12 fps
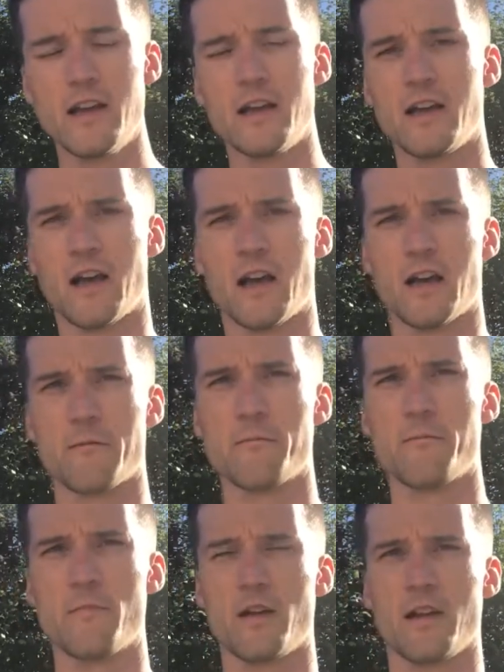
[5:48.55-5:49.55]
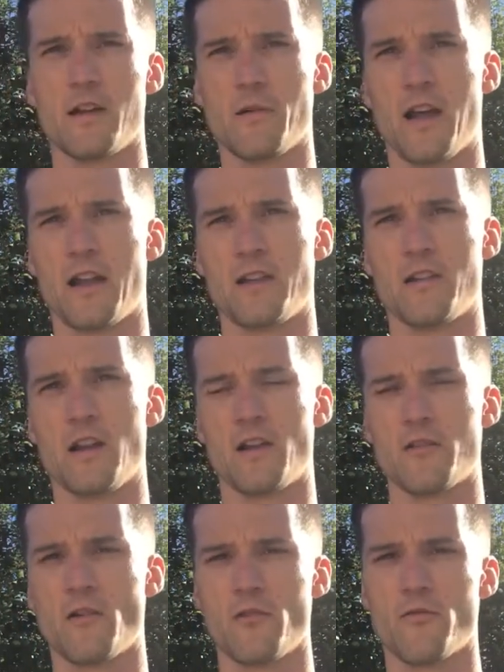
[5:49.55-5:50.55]
and
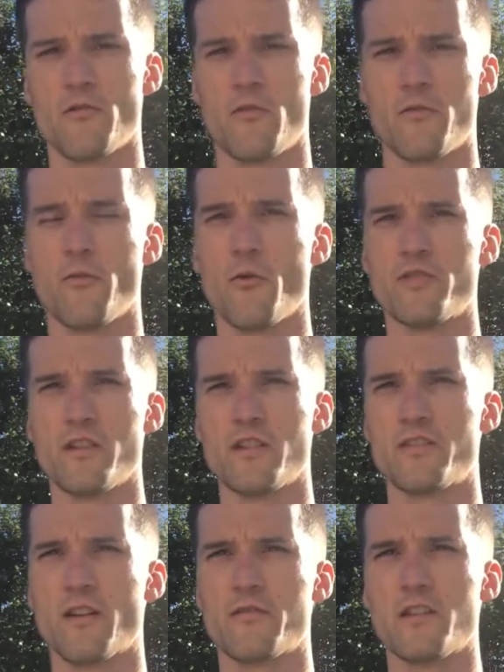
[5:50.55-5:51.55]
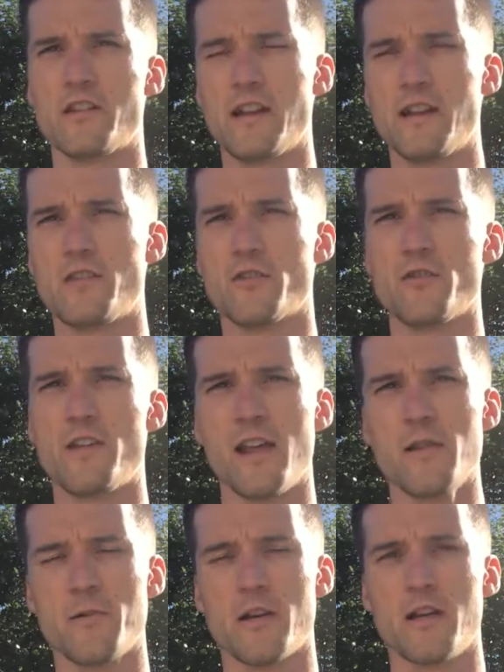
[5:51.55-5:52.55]
not forcing yourself to dig too
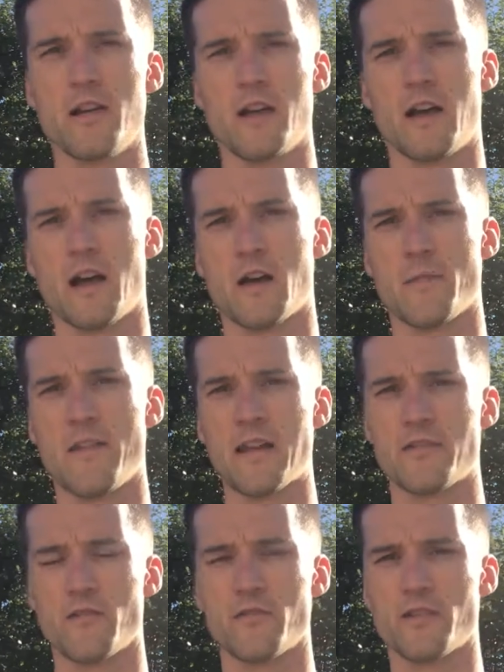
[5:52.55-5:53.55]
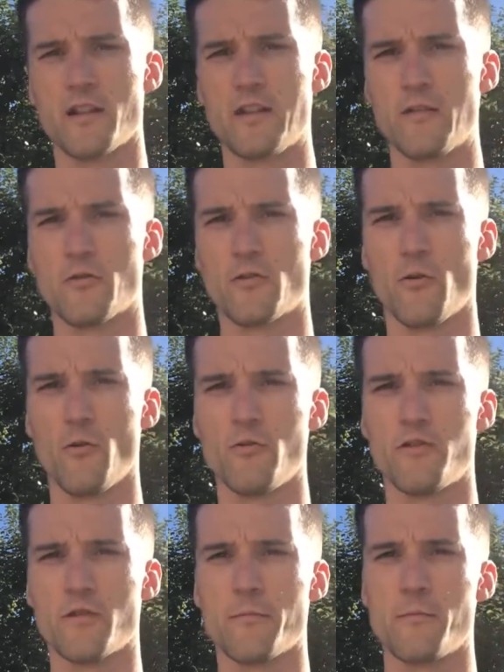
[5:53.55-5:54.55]
deep, and that's obviously your call
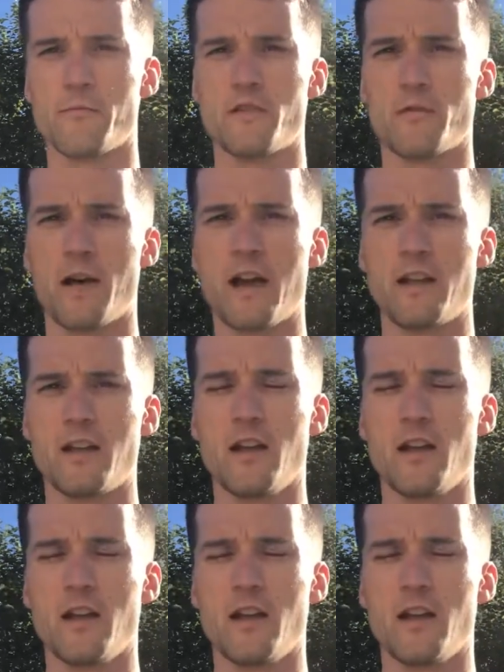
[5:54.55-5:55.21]
to make,